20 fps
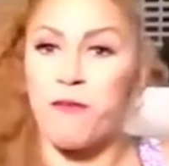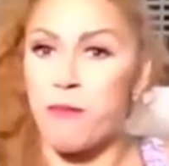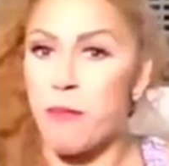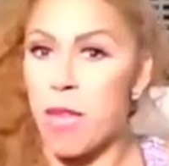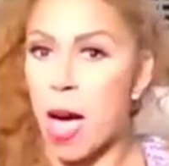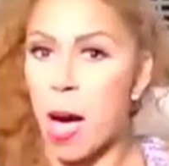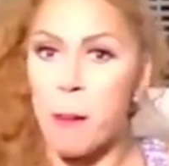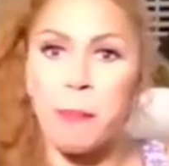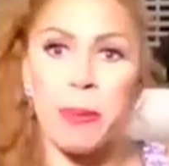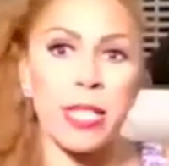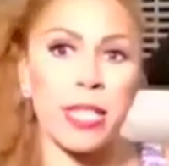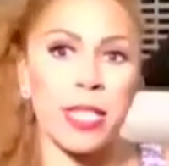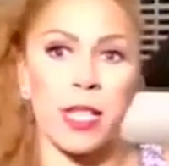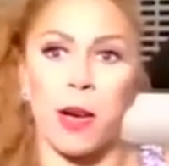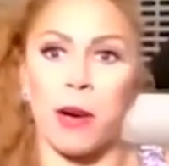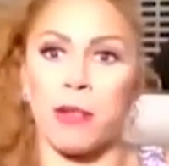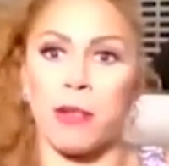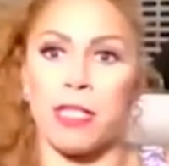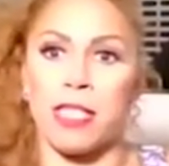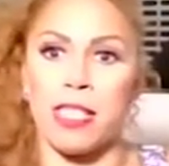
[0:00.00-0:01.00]

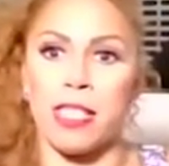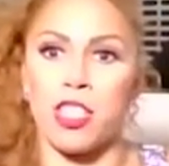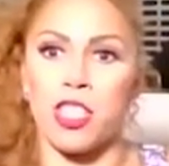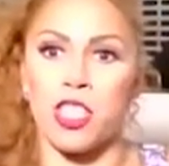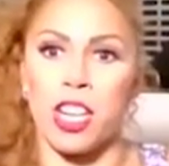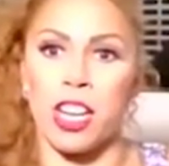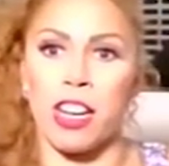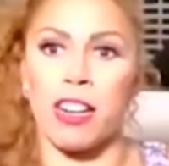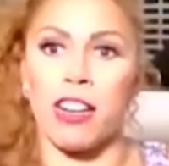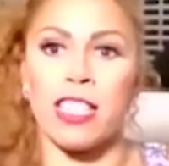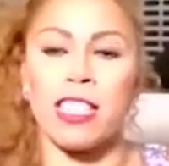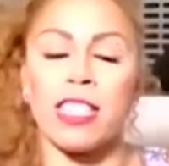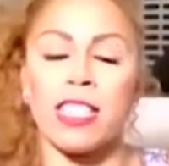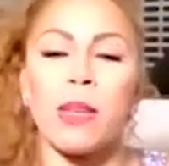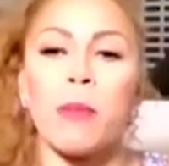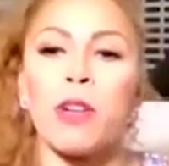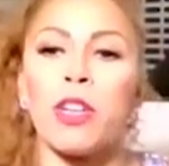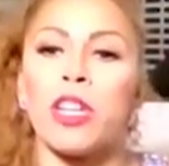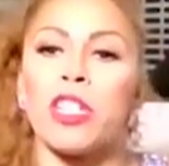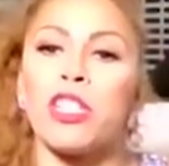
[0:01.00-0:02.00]
episodes this year and
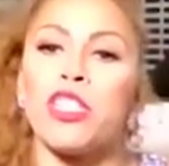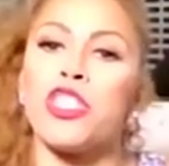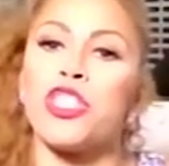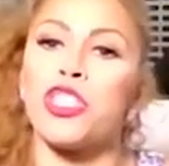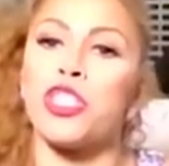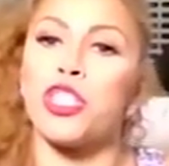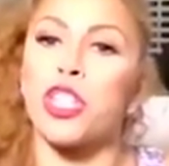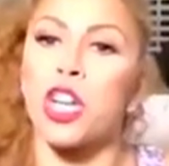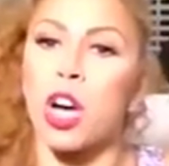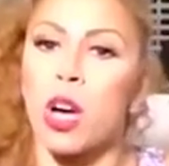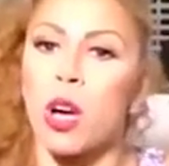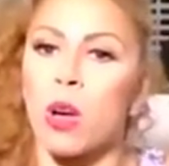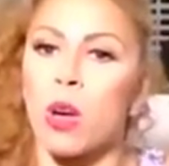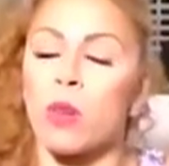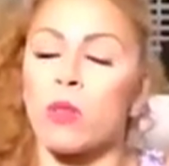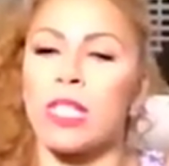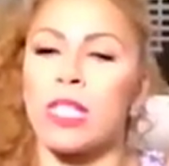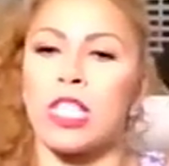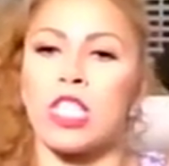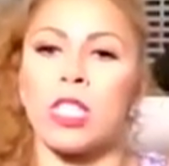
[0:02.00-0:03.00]
some good
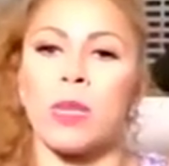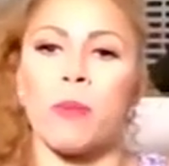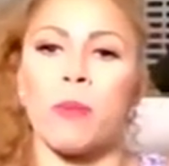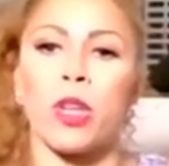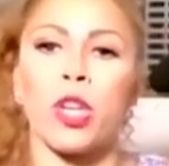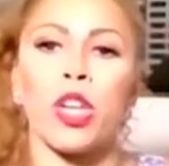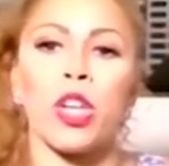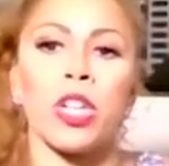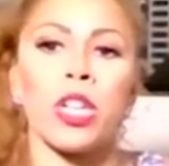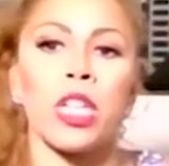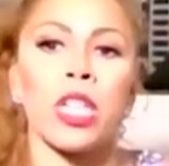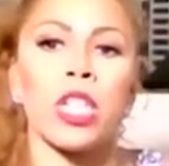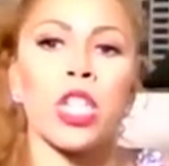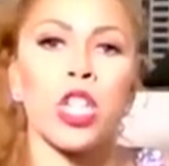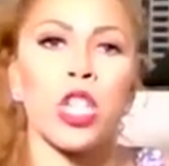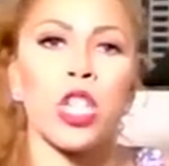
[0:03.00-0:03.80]
shows and some good,